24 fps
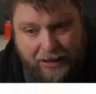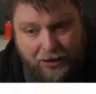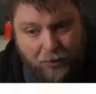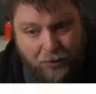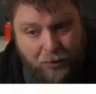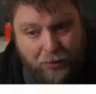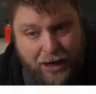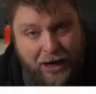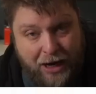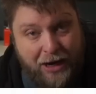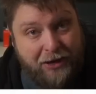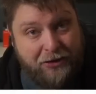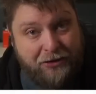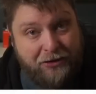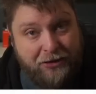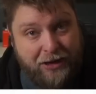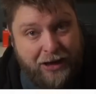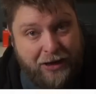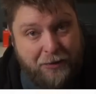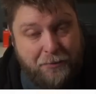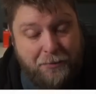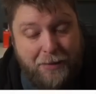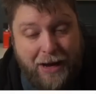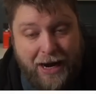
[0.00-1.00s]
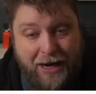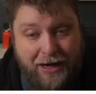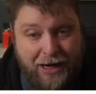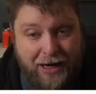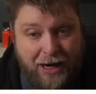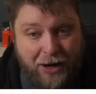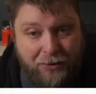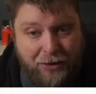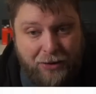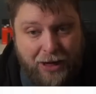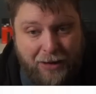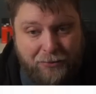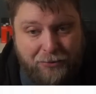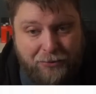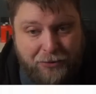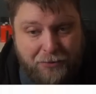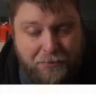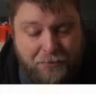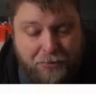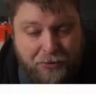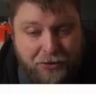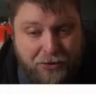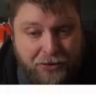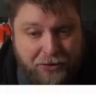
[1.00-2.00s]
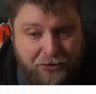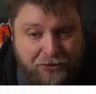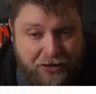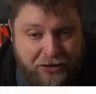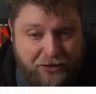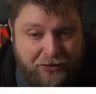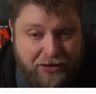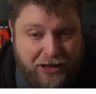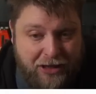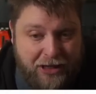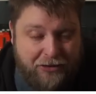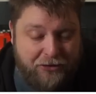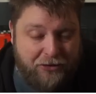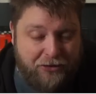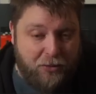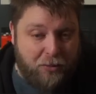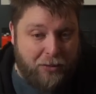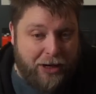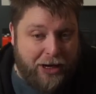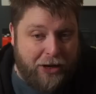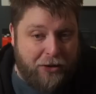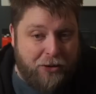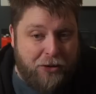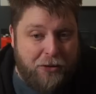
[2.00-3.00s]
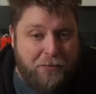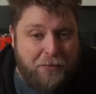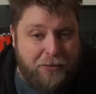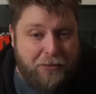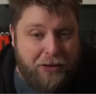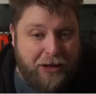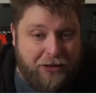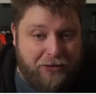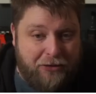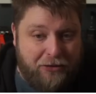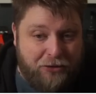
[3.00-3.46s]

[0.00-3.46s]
on where it says background apps and process list. And when I open it